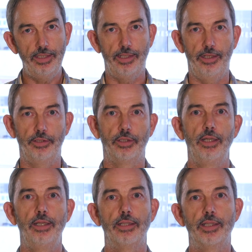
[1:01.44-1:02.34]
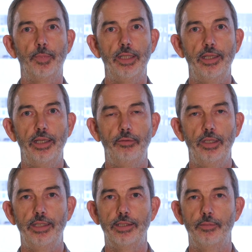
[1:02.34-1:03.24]
stage to split the OLE
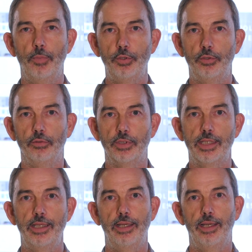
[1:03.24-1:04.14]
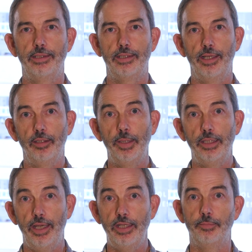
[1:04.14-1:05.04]
into modules, and to help
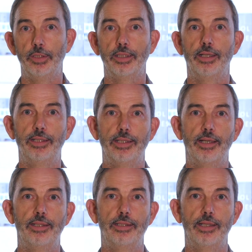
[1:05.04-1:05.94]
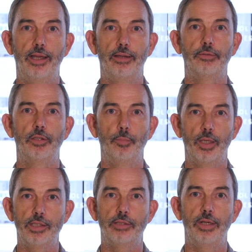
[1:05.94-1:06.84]
engagement, I decided to have
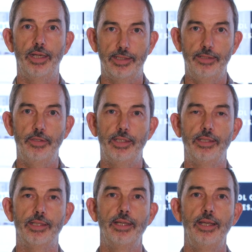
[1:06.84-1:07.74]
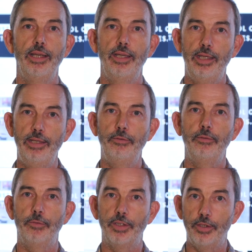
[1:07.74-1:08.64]
compulsory activities, even
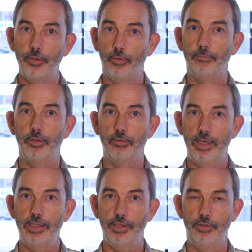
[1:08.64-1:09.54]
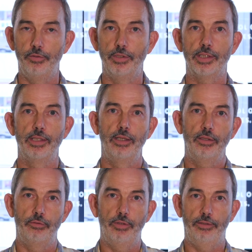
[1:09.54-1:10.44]
for the not-for-credit students
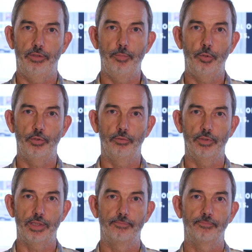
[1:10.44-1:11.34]
throughout the modules.